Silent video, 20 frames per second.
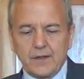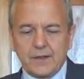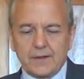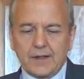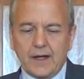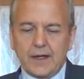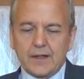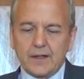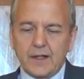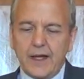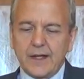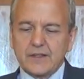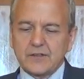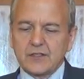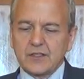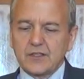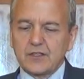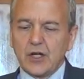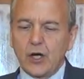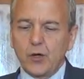Now I'd like
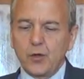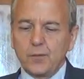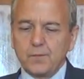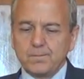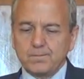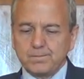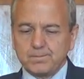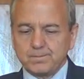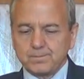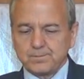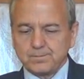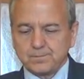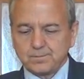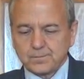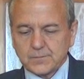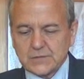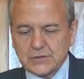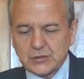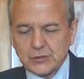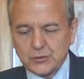to go
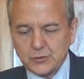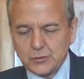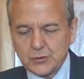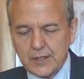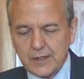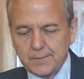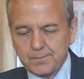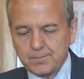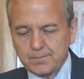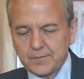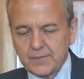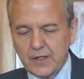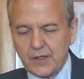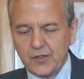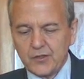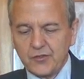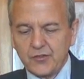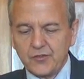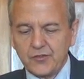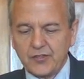to
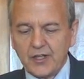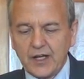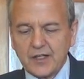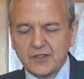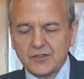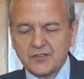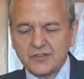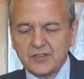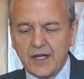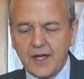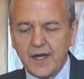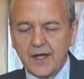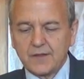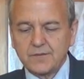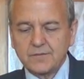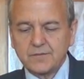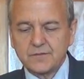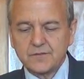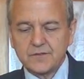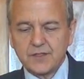uh, uh, 2
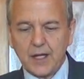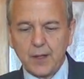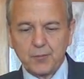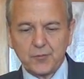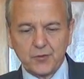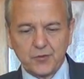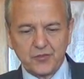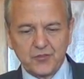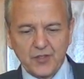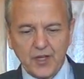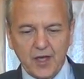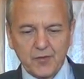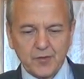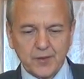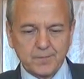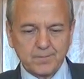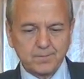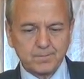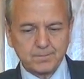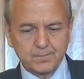John chapter
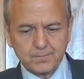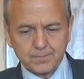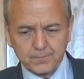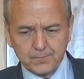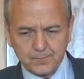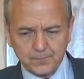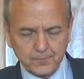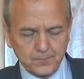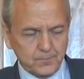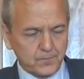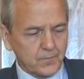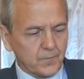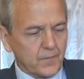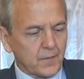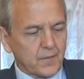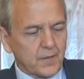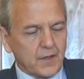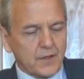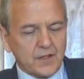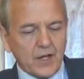7.
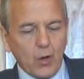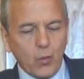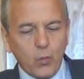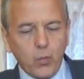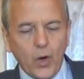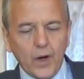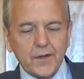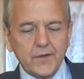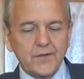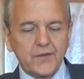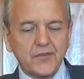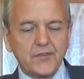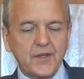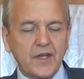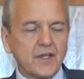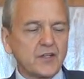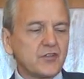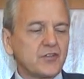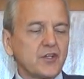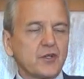Now, one of the
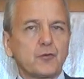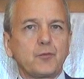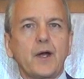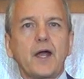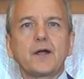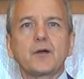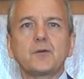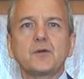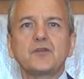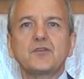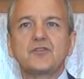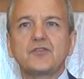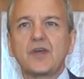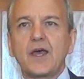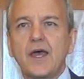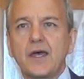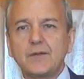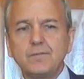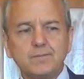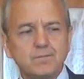things that Gregory
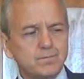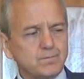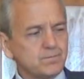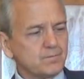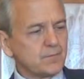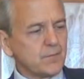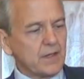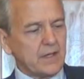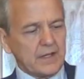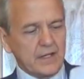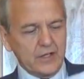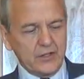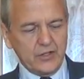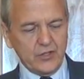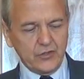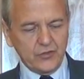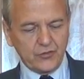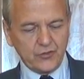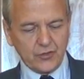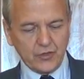said in
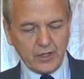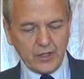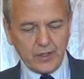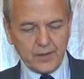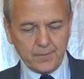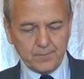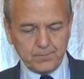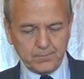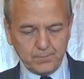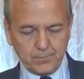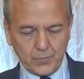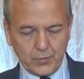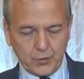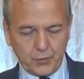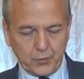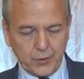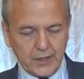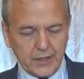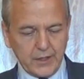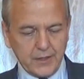his uh,
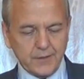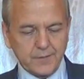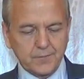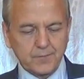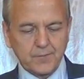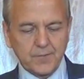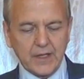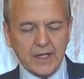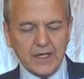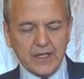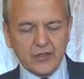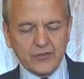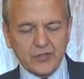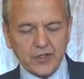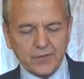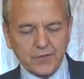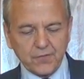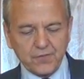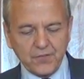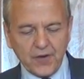creed is
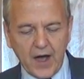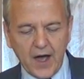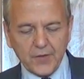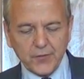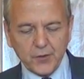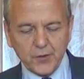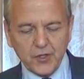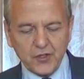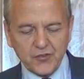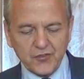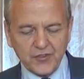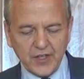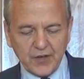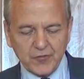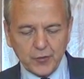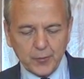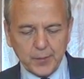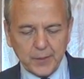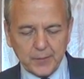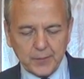that the Father has
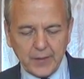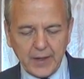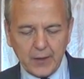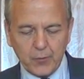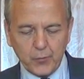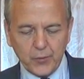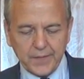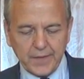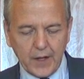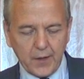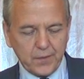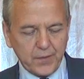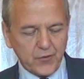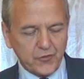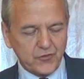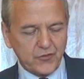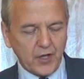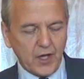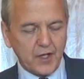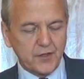never been without the
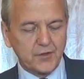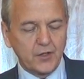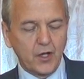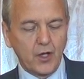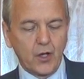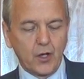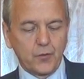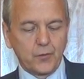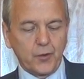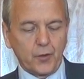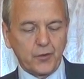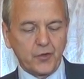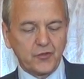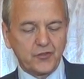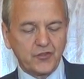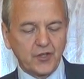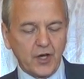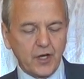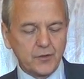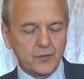Son, nor the
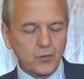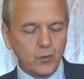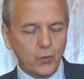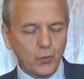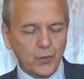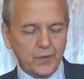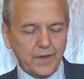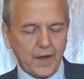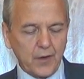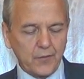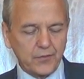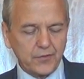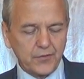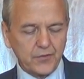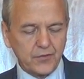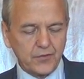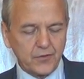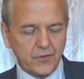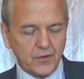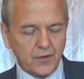Son
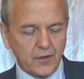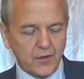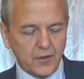without